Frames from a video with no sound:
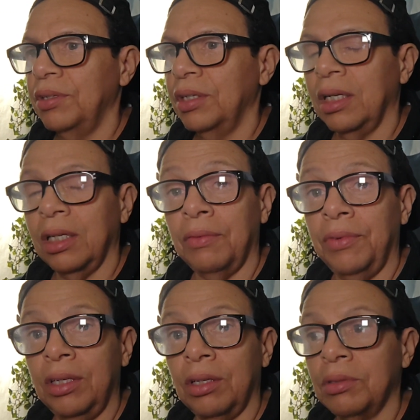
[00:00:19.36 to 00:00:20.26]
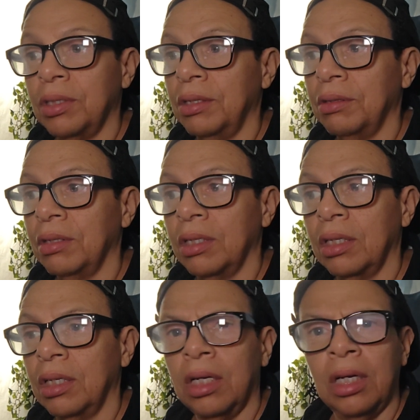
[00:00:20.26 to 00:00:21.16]
You got a lot of videos here.
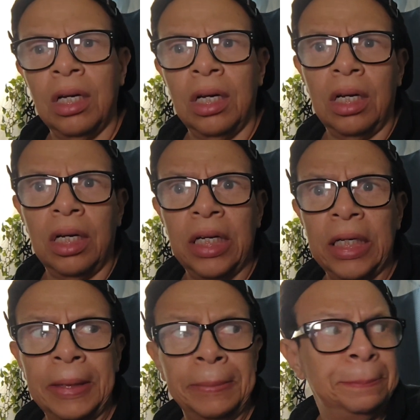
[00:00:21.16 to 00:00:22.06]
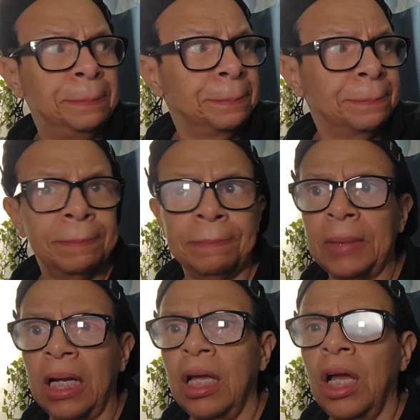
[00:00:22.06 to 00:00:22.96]
Um,
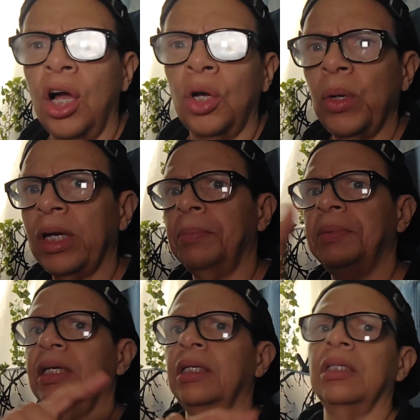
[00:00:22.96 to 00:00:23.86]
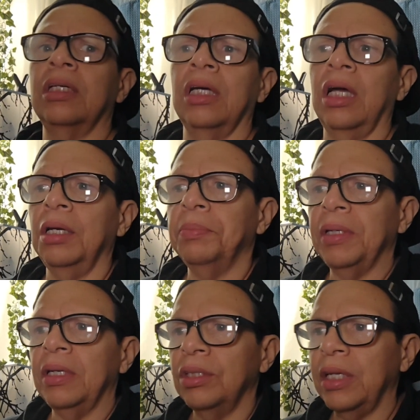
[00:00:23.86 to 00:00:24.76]
a quick update. I
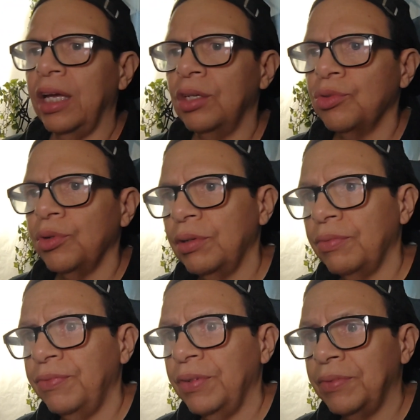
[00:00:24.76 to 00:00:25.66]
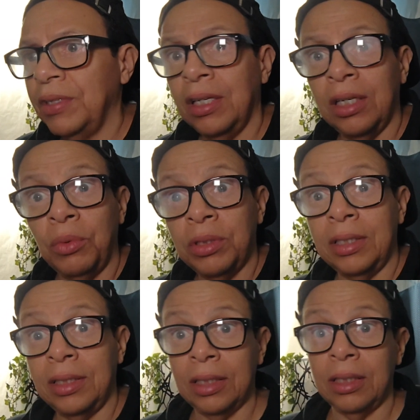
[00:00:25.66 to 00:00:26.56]
updated to Android 15. I wish
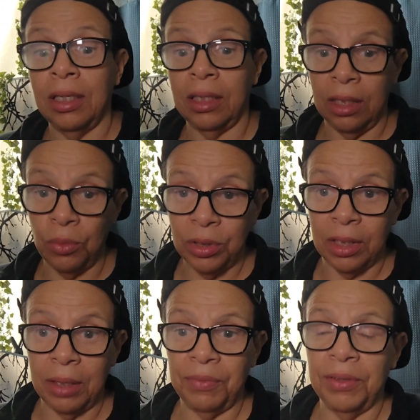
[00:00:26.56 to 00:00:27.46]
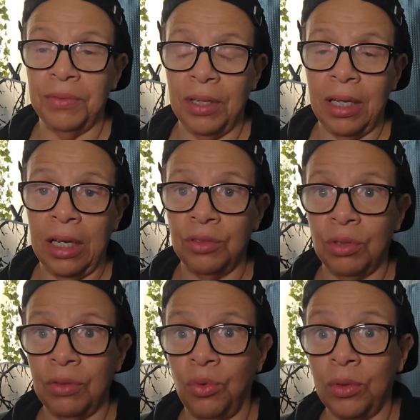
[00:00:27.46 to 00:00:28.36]
I didn't. I wish I kept it
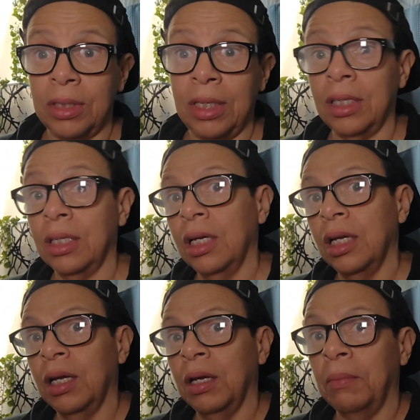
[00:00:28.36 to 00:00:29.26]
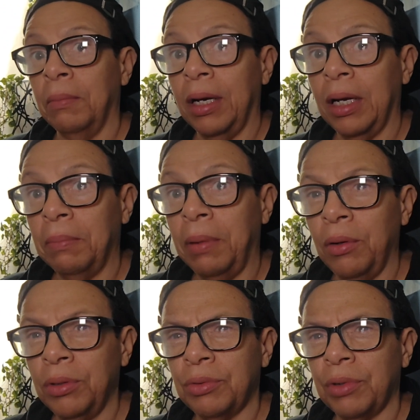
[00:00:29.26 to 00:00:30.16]
Android 14. My
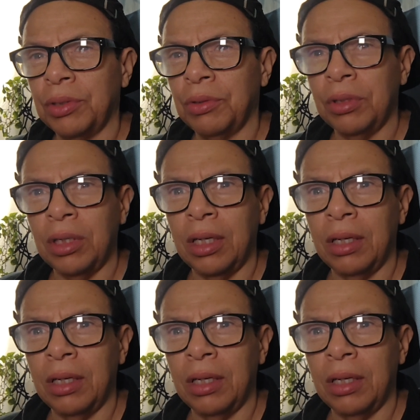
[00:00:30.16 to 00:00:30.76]
Power Director.